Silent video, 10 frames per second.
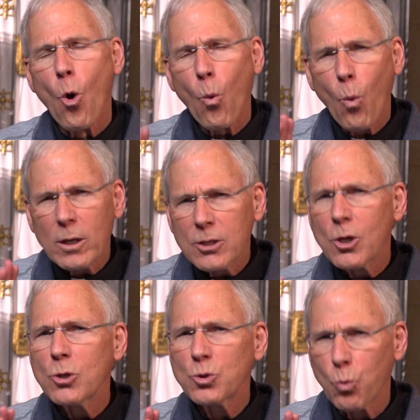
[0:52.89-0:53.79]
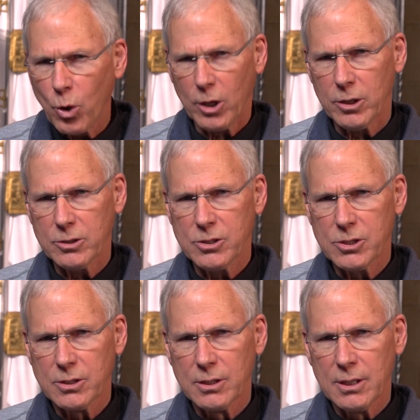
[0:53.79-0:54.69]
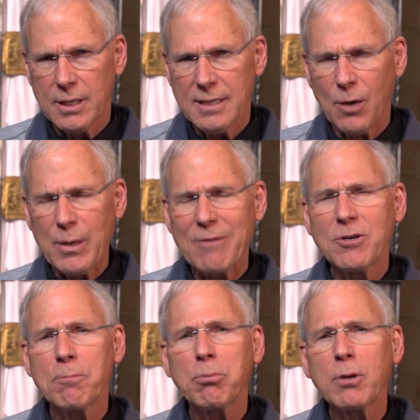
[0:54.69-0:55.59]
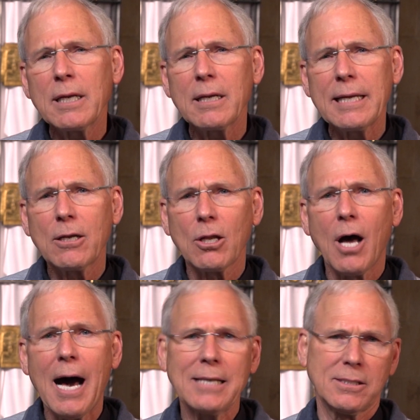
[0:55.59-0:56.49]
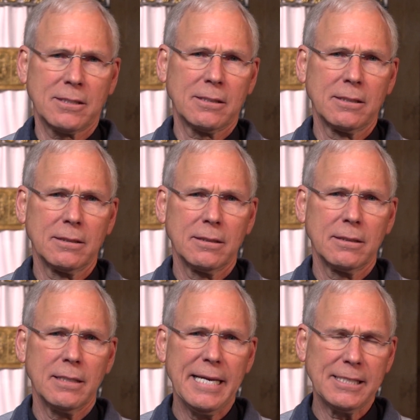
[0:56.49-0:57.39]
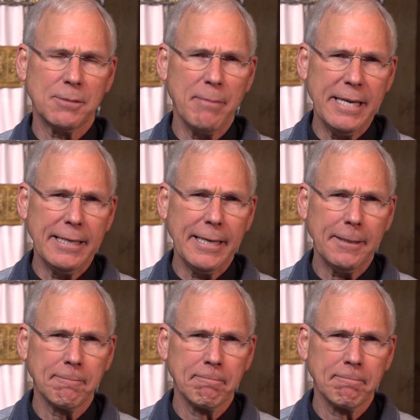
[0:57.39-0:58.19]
One of those words that we have completely lost its meaning.